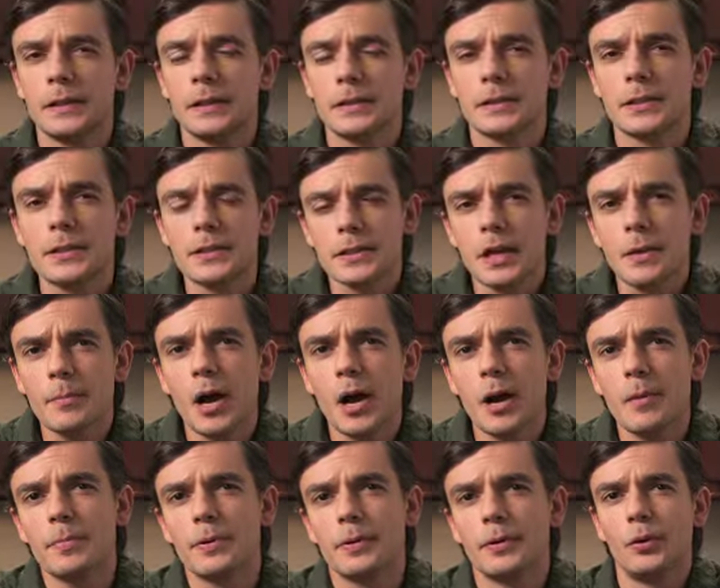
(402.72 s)
To sum
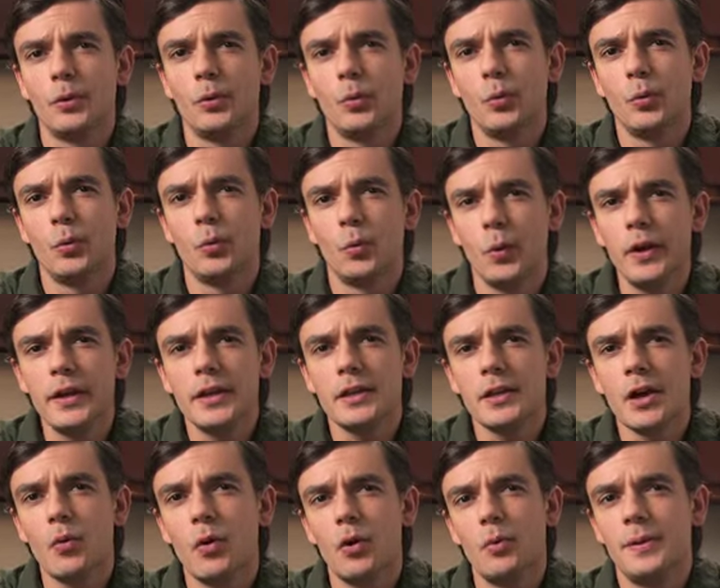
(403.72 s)
up, we
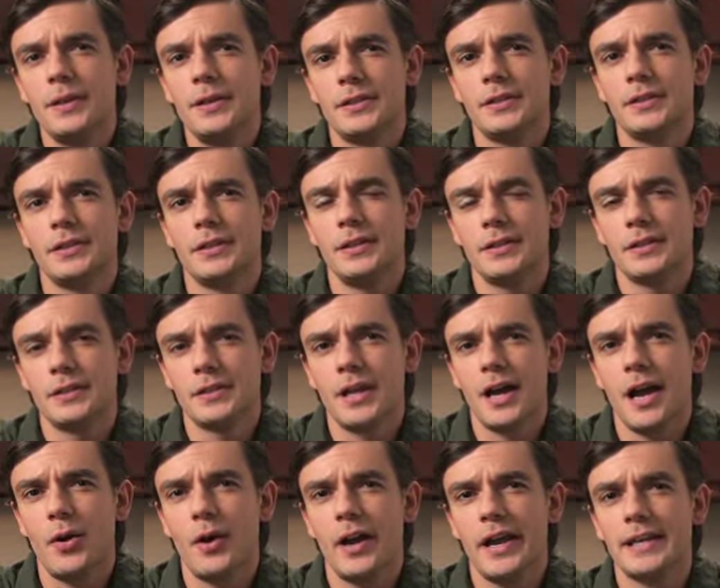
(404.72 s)
know obesity is
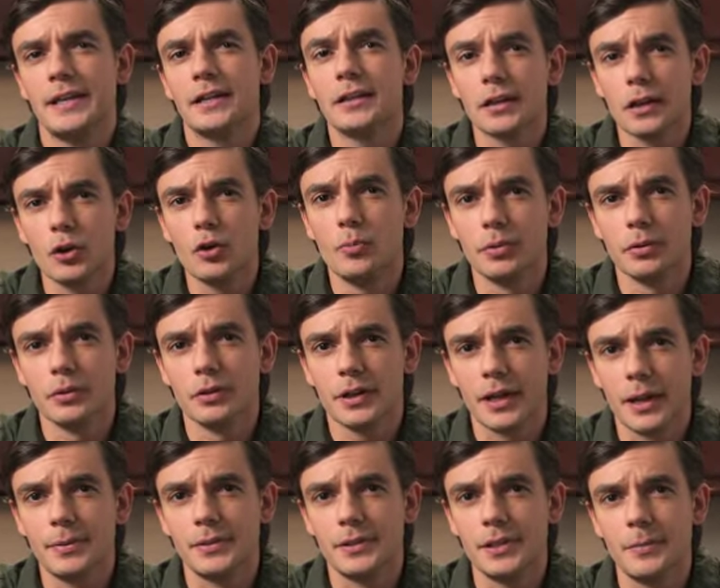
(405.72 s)
now a global
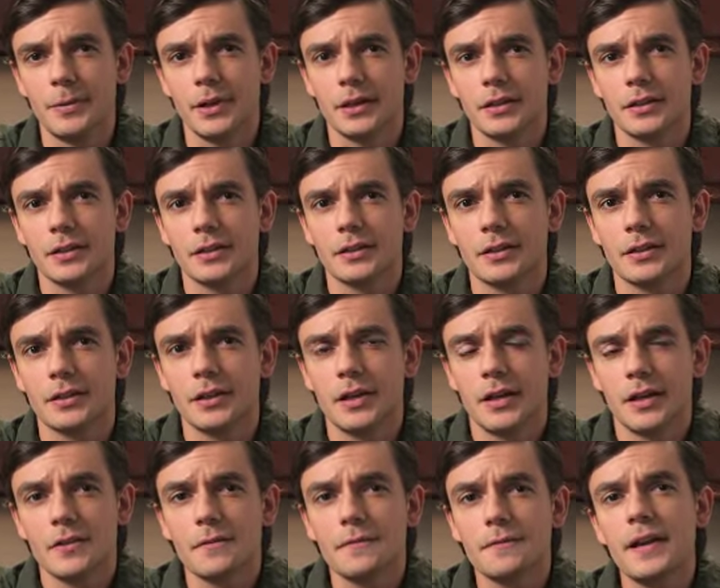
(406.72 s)
epidemic.
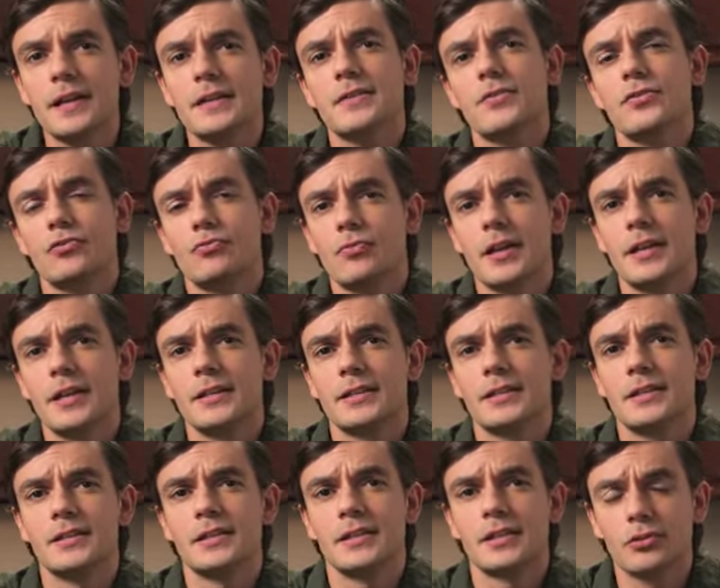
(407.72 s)
The fact that the rate
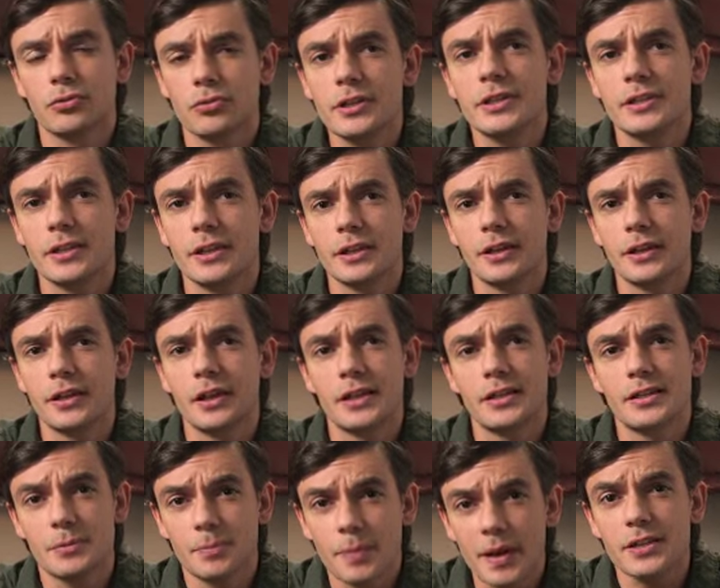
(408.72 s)
is increasing,
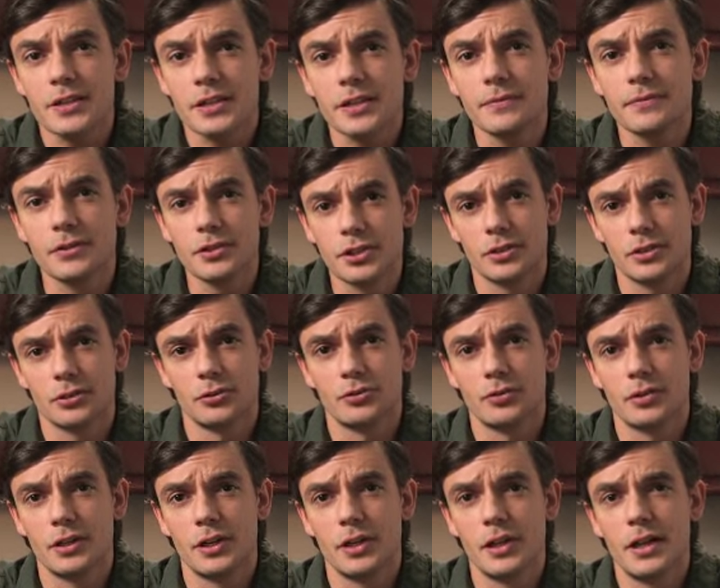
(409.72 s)
especially for
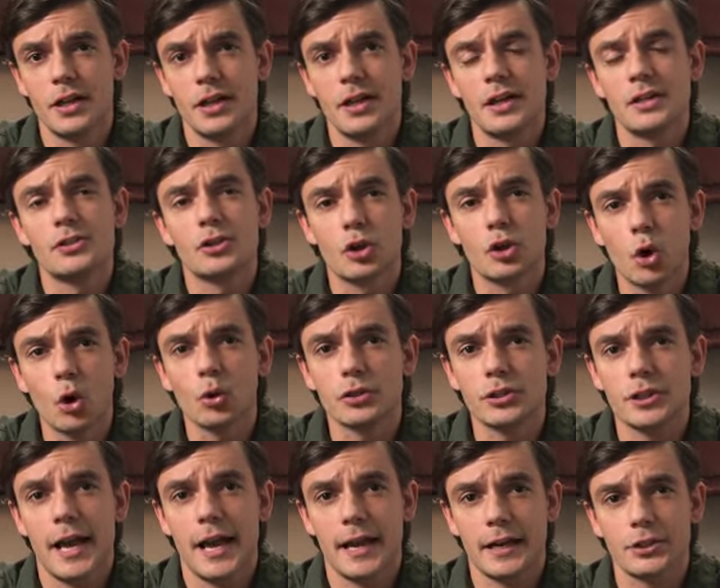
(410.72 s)
children, is a call
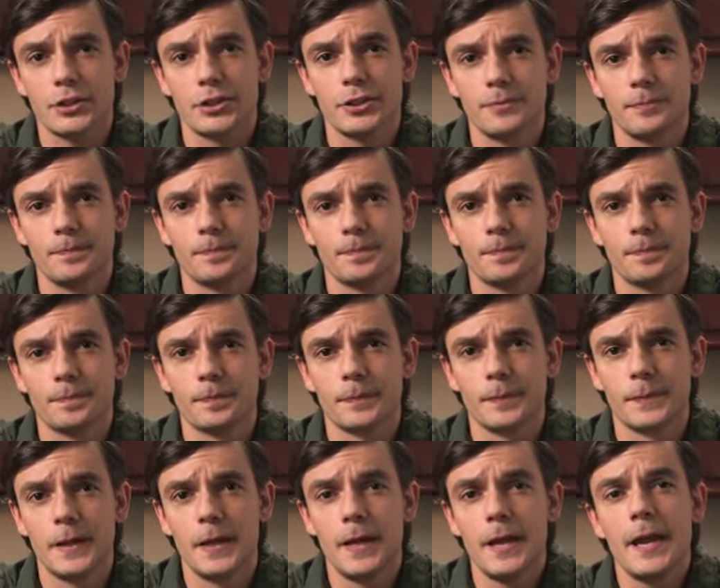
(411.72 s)
to action.
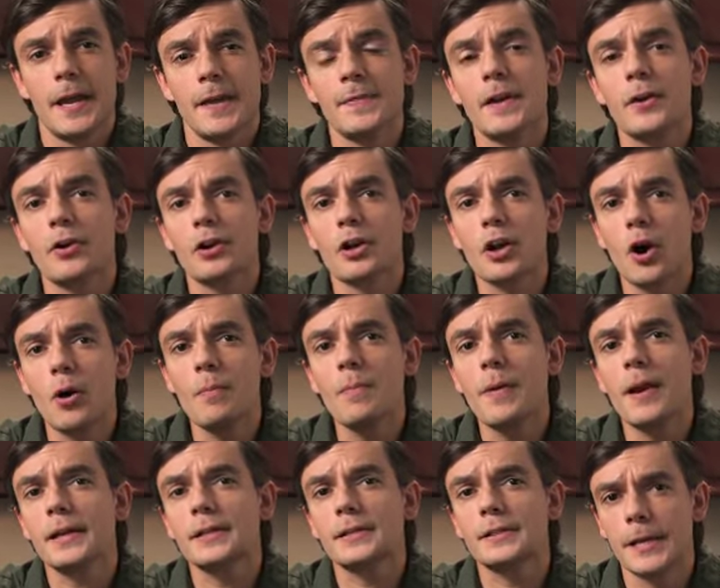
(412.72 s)
And there are
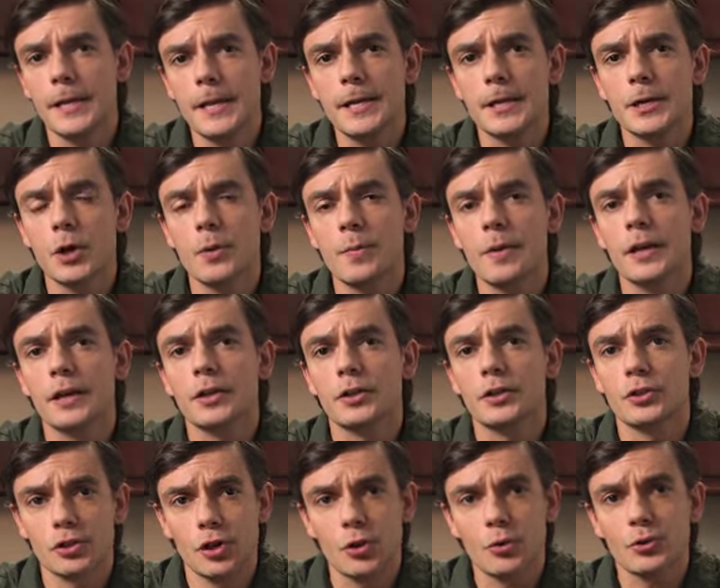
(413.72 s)
complex economic,
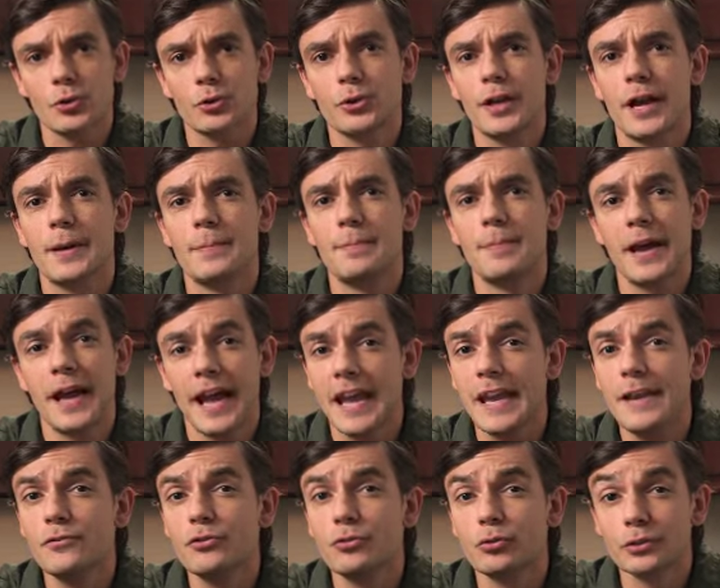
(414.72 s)
social, and
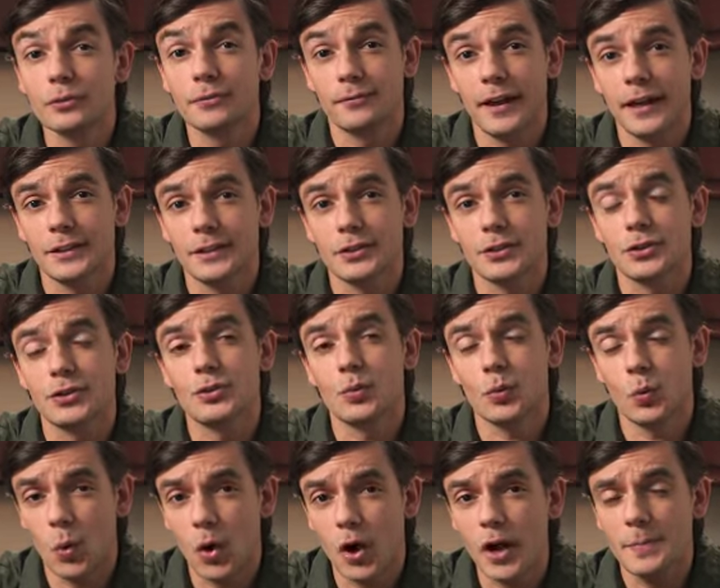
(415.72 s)
behavioral factors
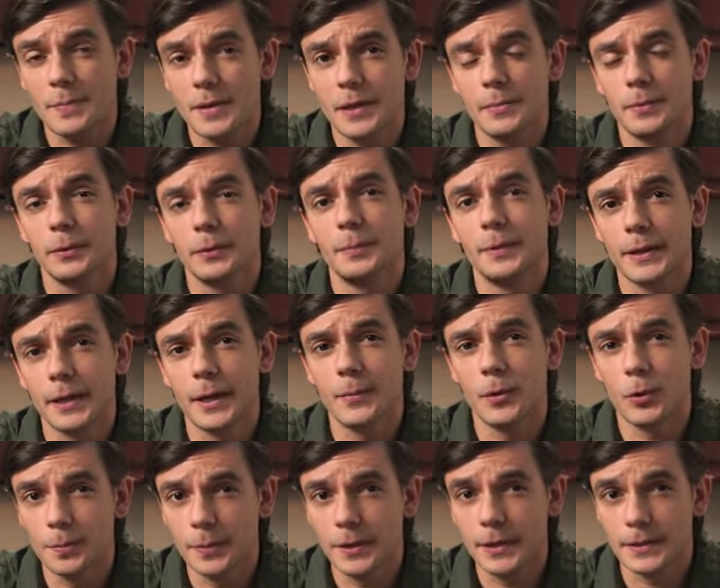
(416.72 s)
why people become
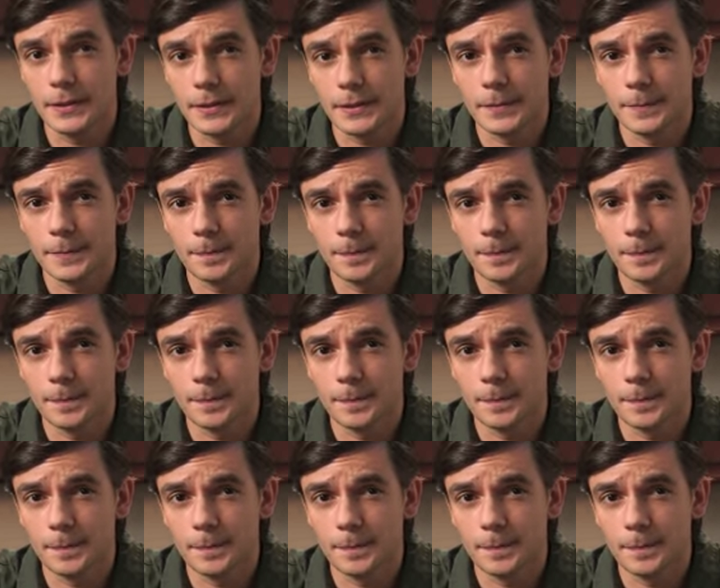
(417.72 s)
obese.